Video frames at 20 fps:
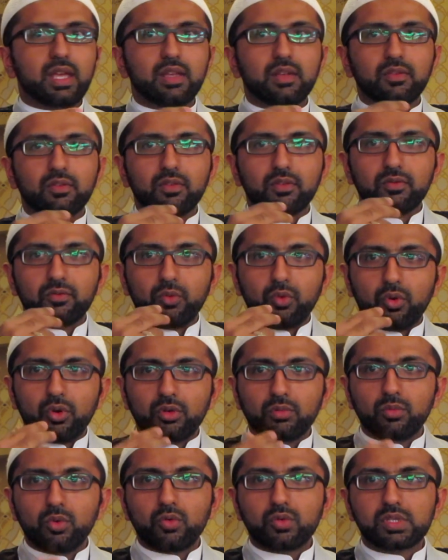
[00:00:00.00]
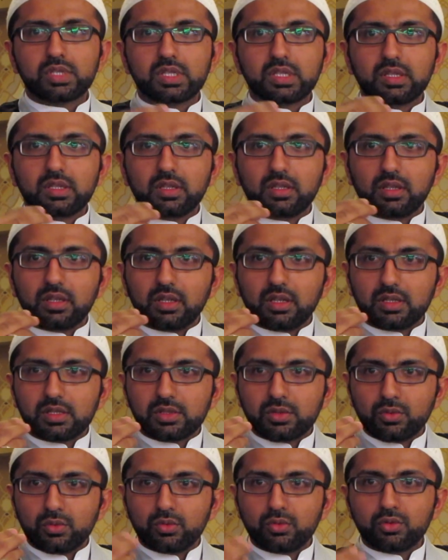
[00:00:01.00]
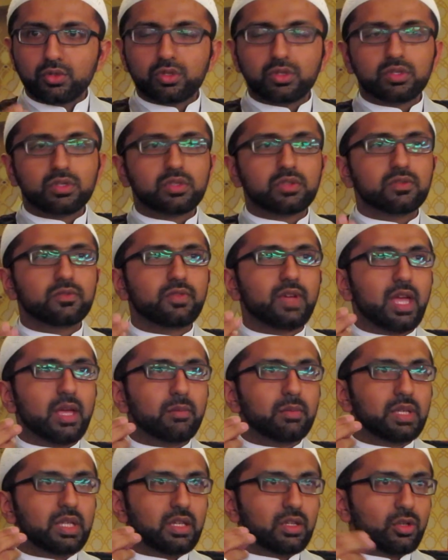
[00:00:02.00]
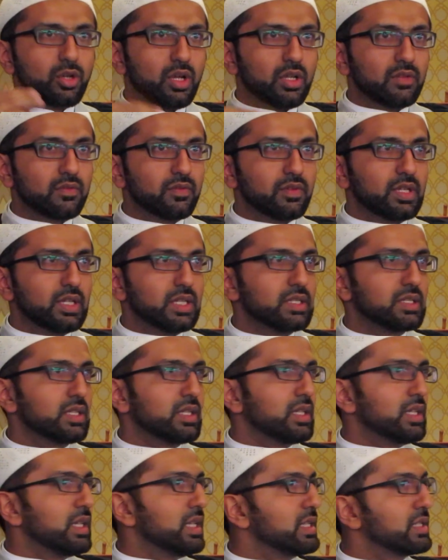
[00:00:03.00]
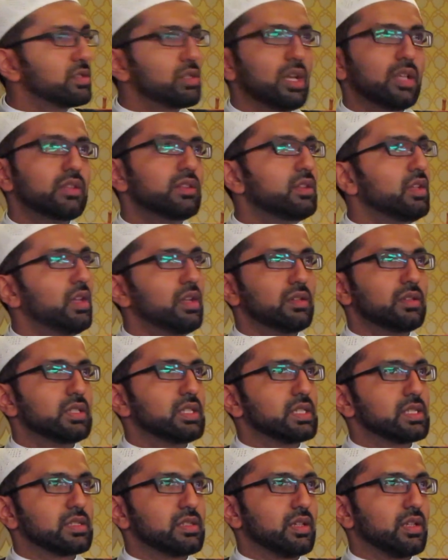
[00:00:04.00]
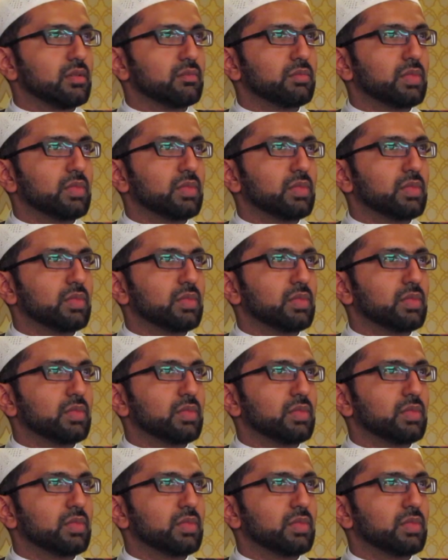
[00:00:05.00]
and foremost solution to family conflict is not there in Islam.